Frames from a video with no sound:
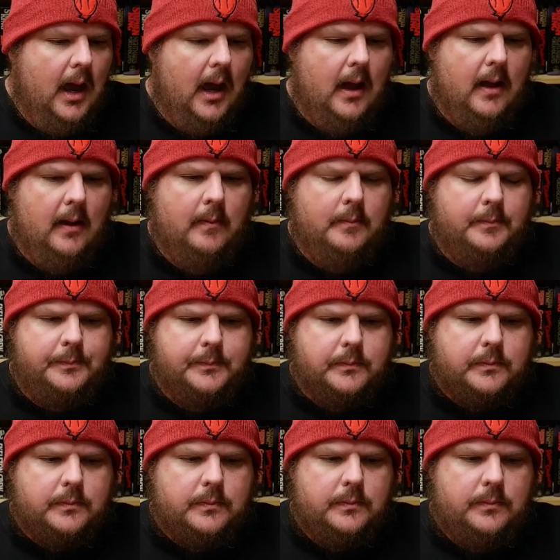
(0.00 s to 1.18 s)
Um,
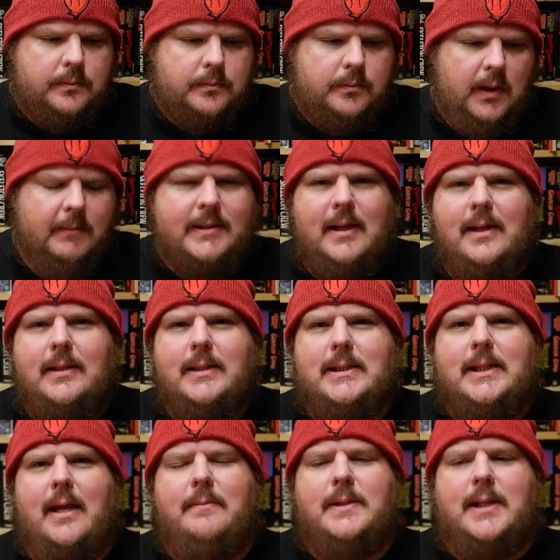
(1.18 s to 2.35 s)
but then at the
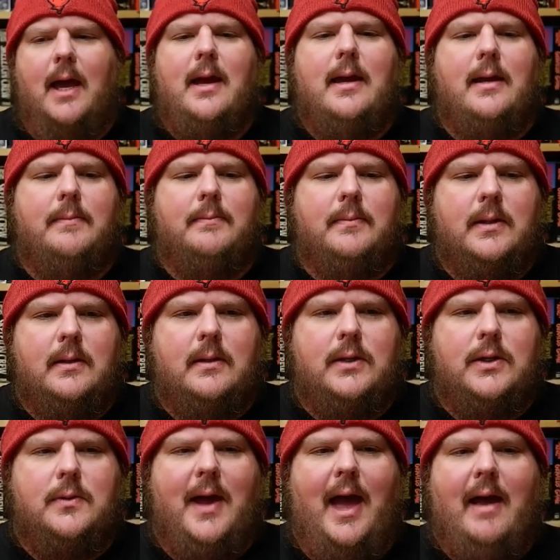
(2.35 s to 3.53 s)
same time,
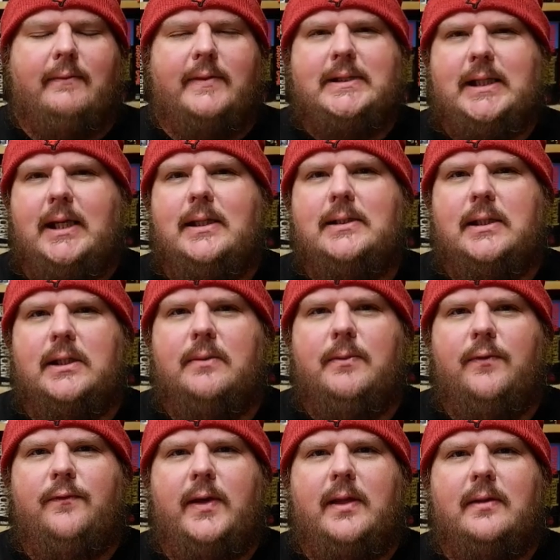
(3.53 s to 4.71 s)
you have scenes in the
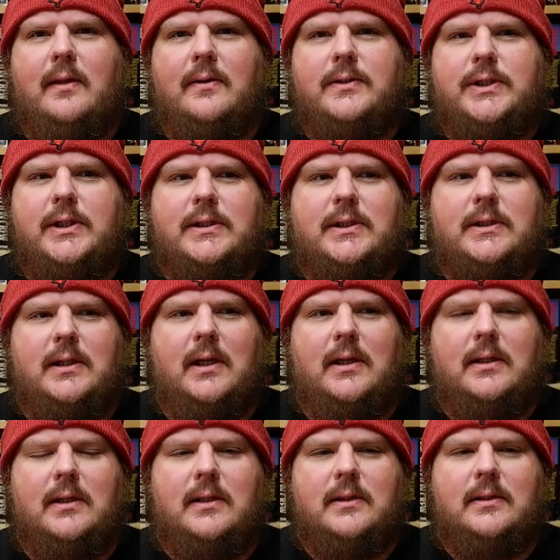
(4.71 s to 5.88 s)
movie that are just
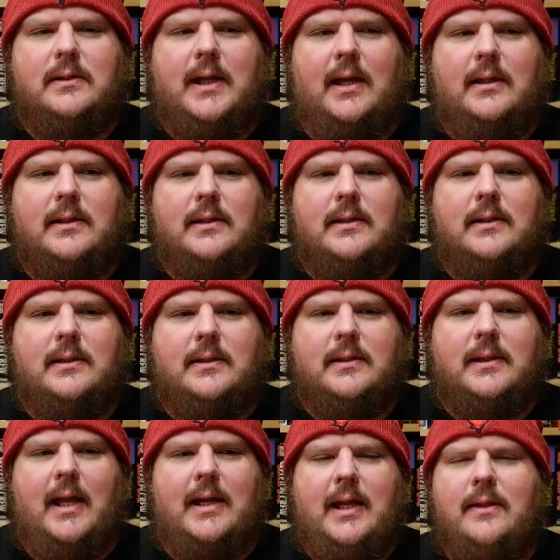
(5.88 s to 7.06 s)
that
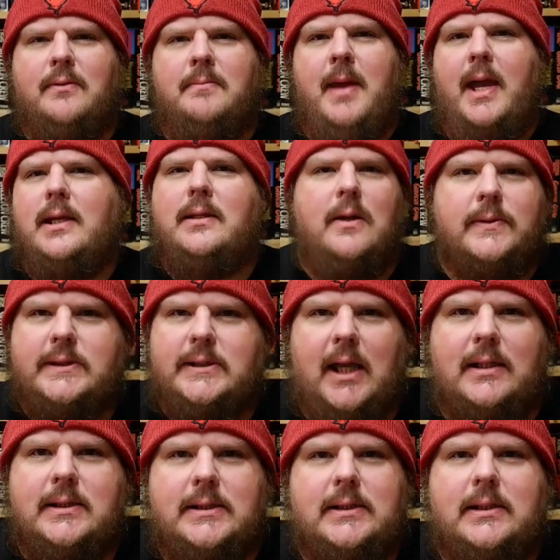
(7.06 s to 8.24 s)
that either make no
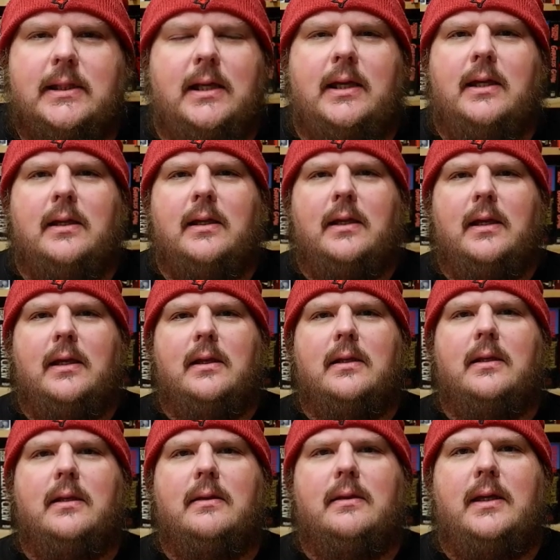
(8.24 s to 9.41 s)
sense in
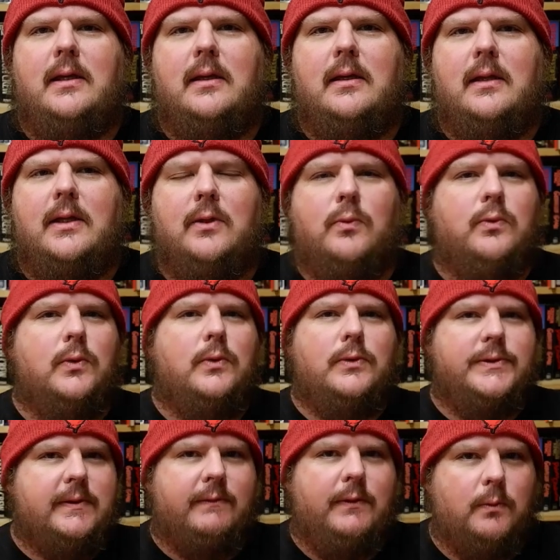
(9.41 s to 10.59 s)
in the in the
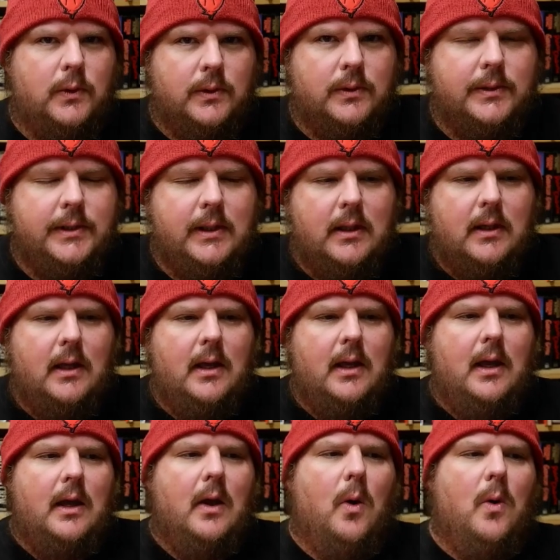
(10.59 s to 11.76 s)
rules of the world,
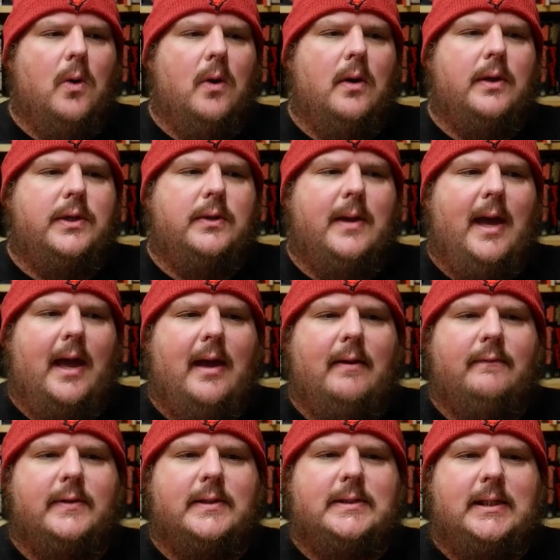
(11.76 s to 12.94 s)
or you
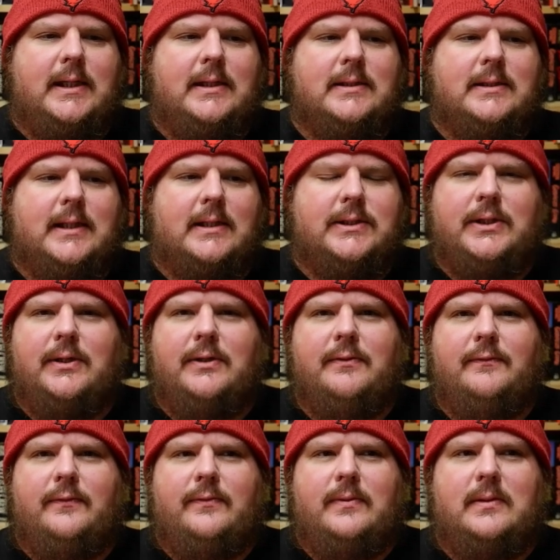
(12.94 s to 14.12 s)
have scenes that
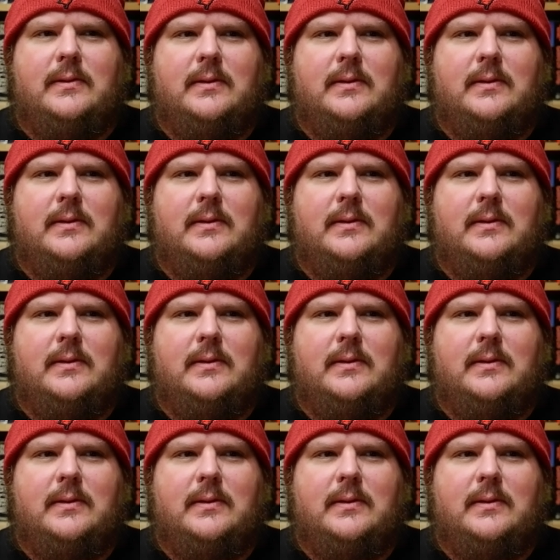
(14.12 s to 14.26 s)
serve